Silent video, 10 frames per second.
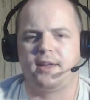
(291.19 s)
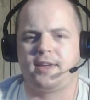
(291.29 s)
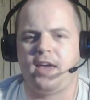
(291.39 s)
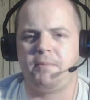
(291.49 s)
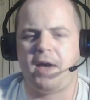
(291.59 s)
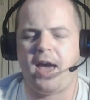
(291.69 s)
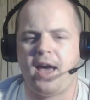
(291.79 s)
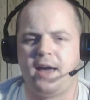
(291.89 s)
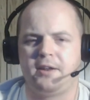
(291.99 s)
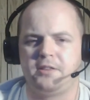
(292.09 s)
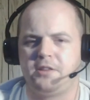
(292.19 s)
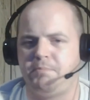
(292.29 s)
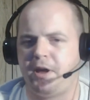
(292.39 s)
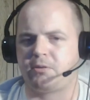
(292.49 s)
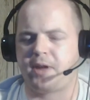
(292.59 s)
Kim had the
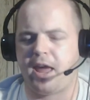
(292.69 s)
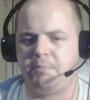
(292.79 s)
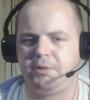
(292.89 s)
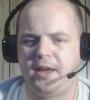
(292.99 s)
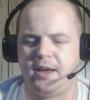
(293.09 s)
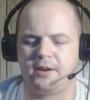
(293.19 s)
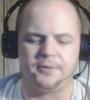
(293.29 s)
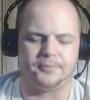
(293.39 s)
better game plan,